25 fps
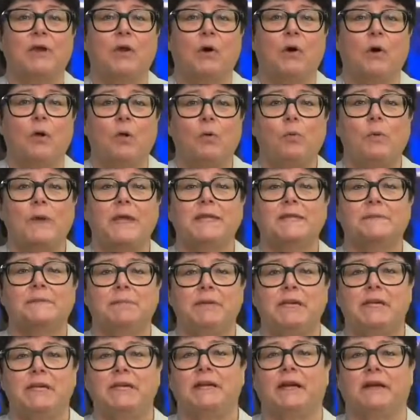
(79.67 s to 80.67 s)
It will
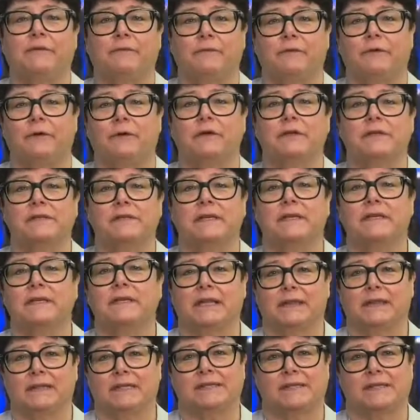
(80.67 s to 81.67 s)
always be diverse
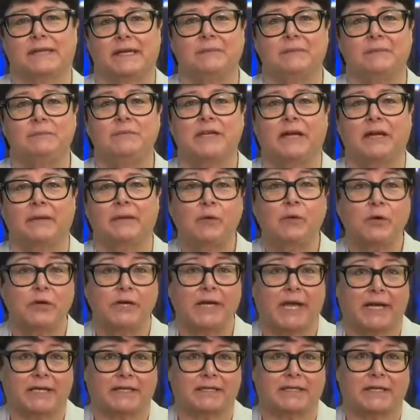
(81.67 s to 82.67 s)
and at the same time
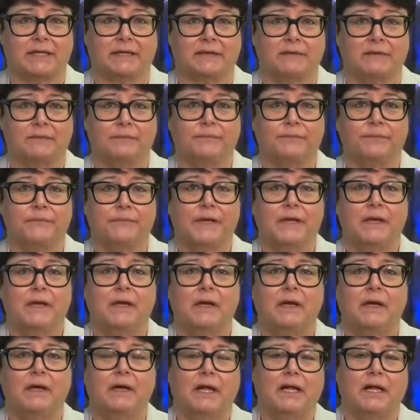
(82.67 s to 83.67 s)
connecting.
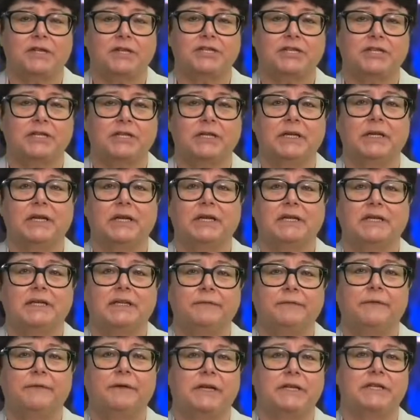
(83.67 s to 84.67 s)
Culture
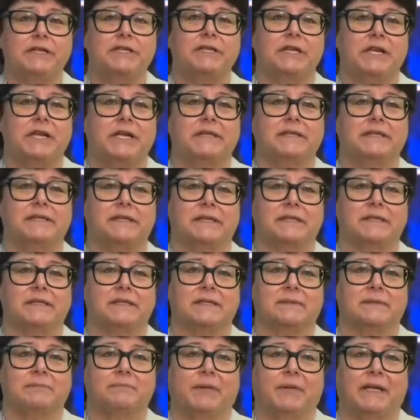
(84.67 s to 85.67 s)
differentiates
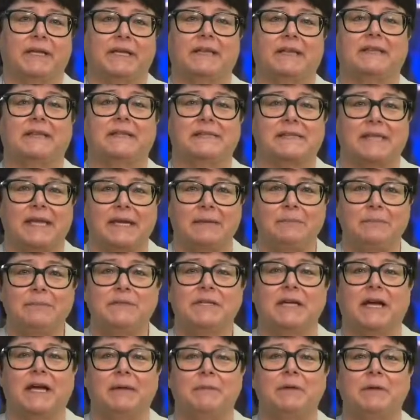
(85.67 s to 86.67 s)
us, but at the
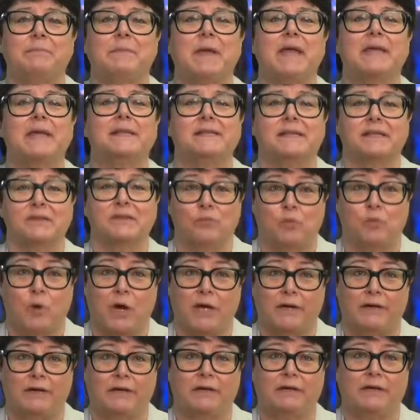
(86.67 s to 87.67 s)
same time it makes us
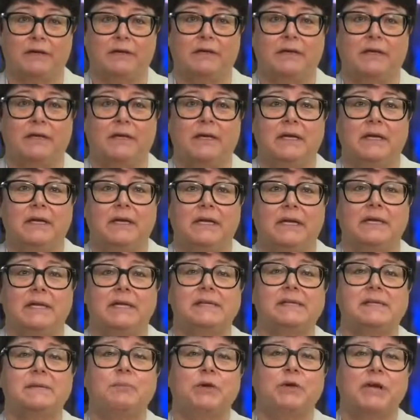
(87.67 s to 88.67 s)
one.
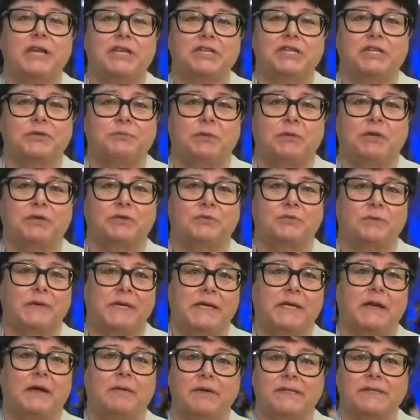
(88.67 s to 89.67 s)
It is a bridge
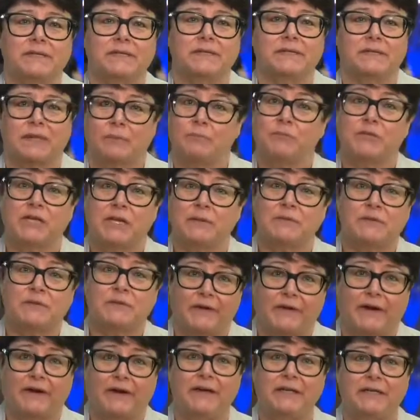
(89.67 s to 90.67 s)
between our
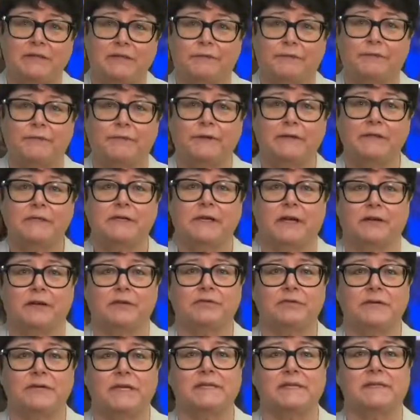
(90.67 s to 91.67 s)
sometimes very different
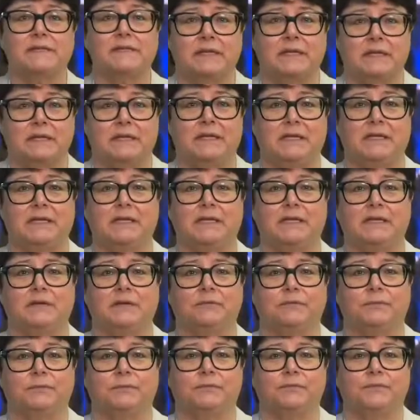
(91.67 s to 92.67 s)
countries in the
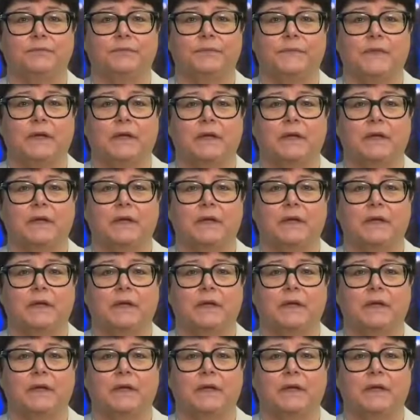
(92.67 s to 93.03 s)
EU.